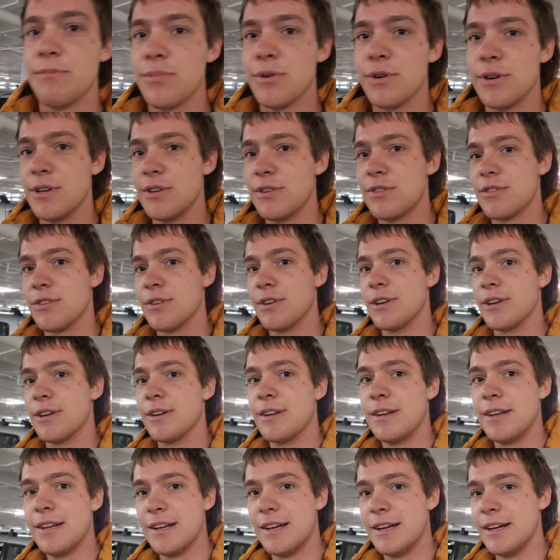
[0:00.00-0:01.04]
I'm pretty sure.
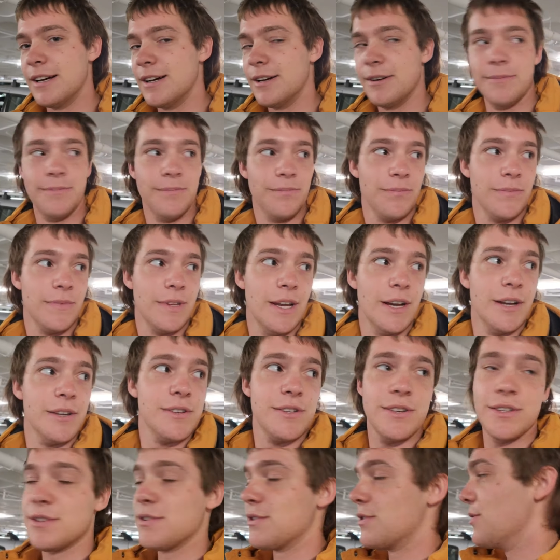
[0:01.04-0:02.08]
Um,
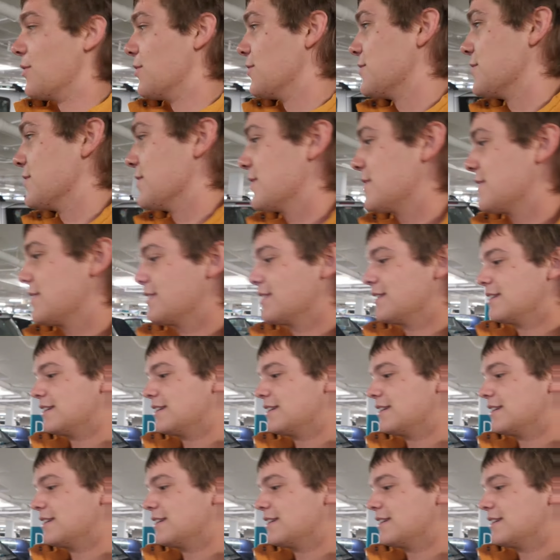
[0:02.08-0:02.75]
it's two tones,